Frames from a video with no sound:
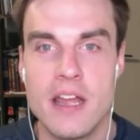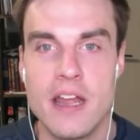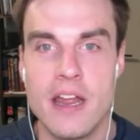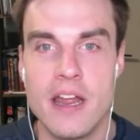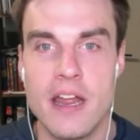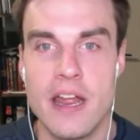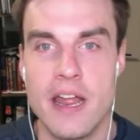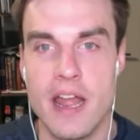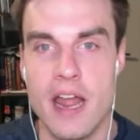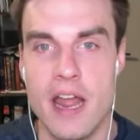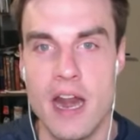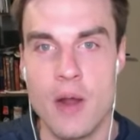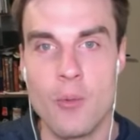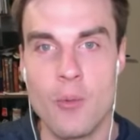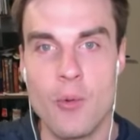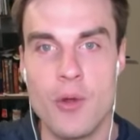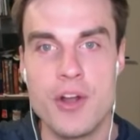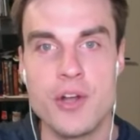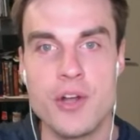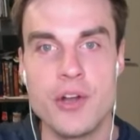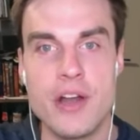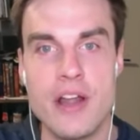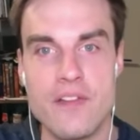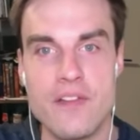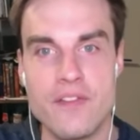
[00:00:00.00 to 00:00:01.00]
And I
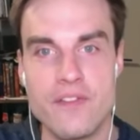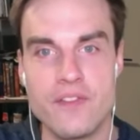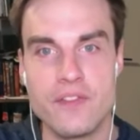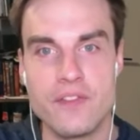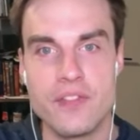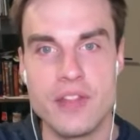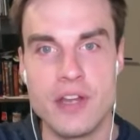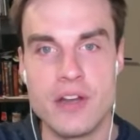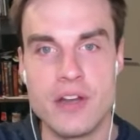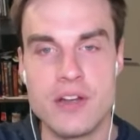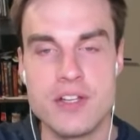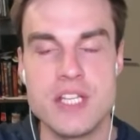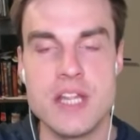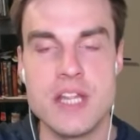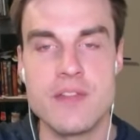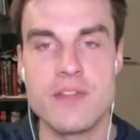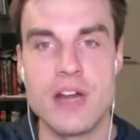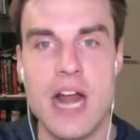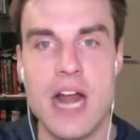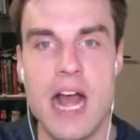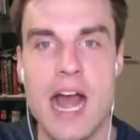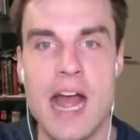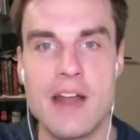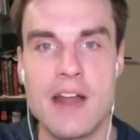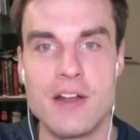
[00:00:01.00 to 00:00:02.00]
wonder if there's even a
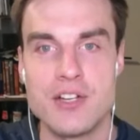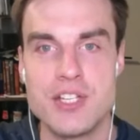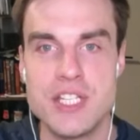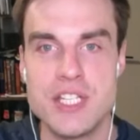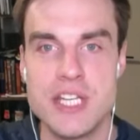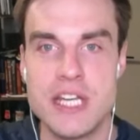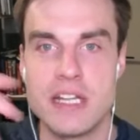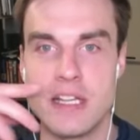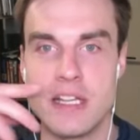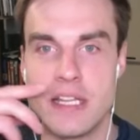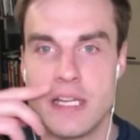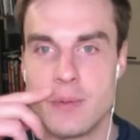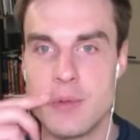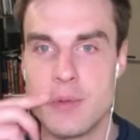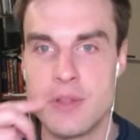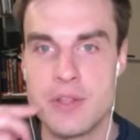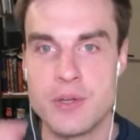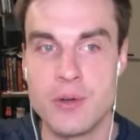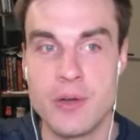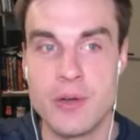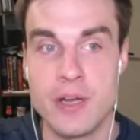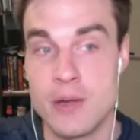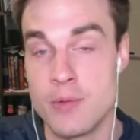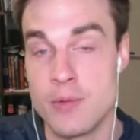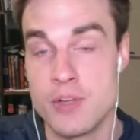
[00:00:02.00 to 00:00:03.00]
higher ceiling with
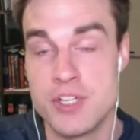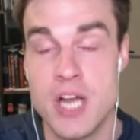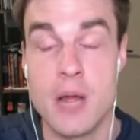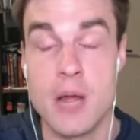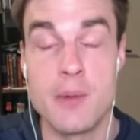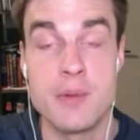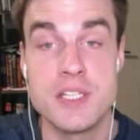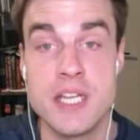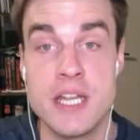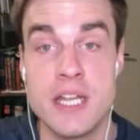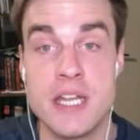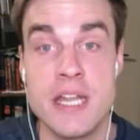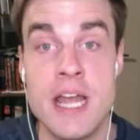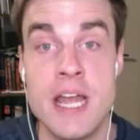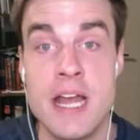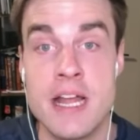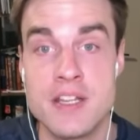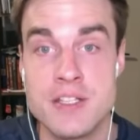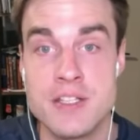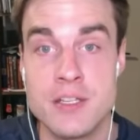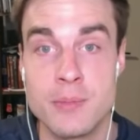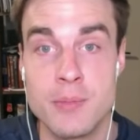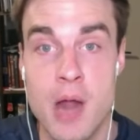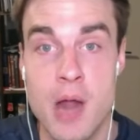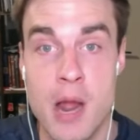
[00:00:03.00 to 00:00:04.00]
Green, which I would say yes,
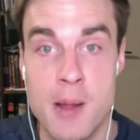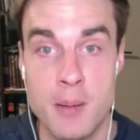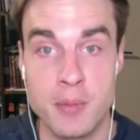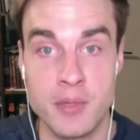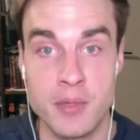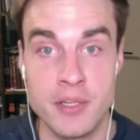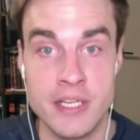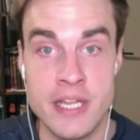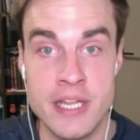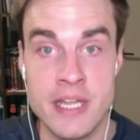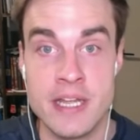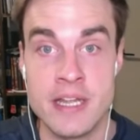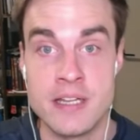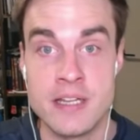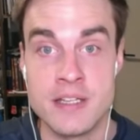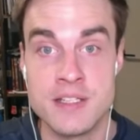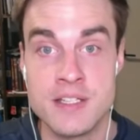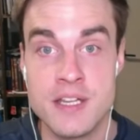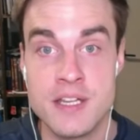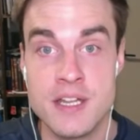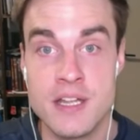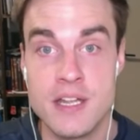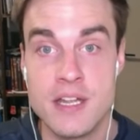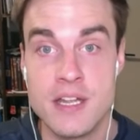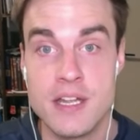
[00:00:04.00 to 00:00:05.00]
there probably is.
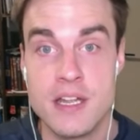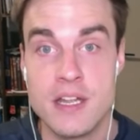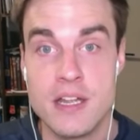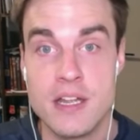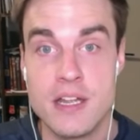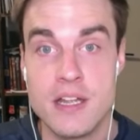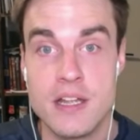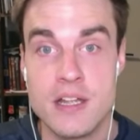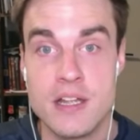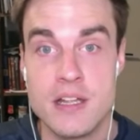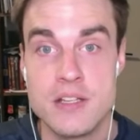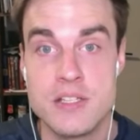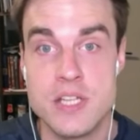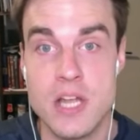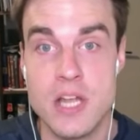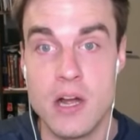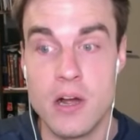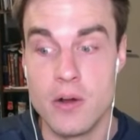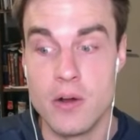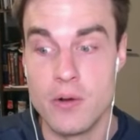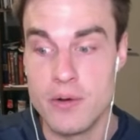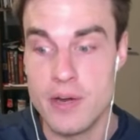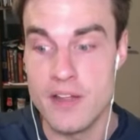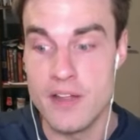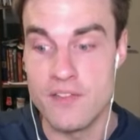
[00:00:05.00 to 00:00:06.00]

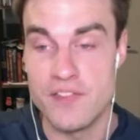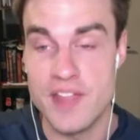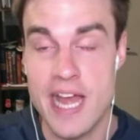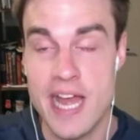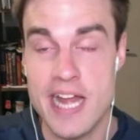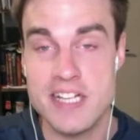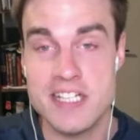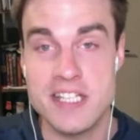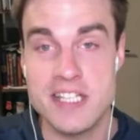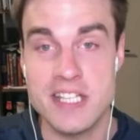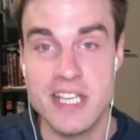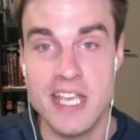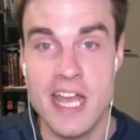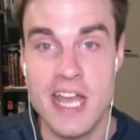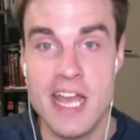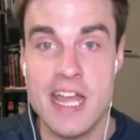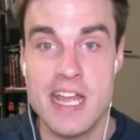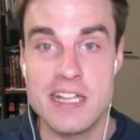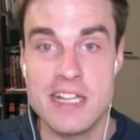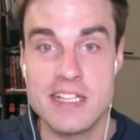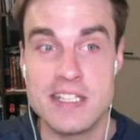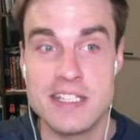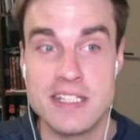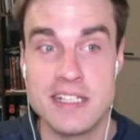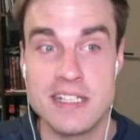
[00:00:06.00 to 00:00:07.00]
So if that's the
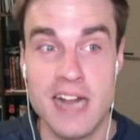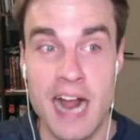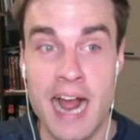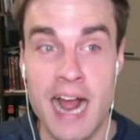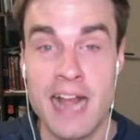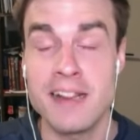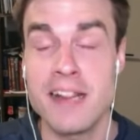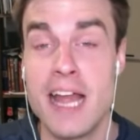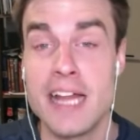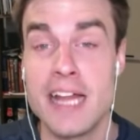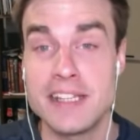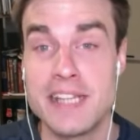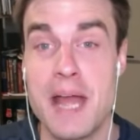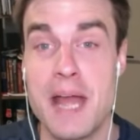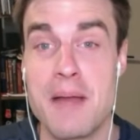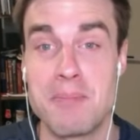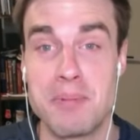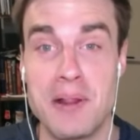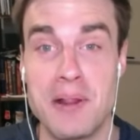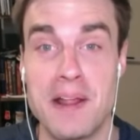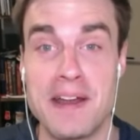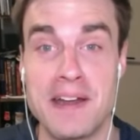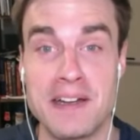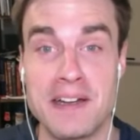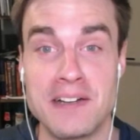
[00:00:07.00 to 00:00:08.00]
case, I like that
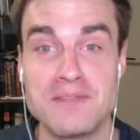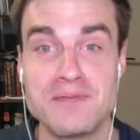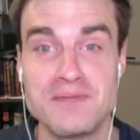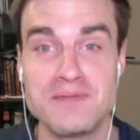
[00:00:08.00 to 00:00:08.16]
player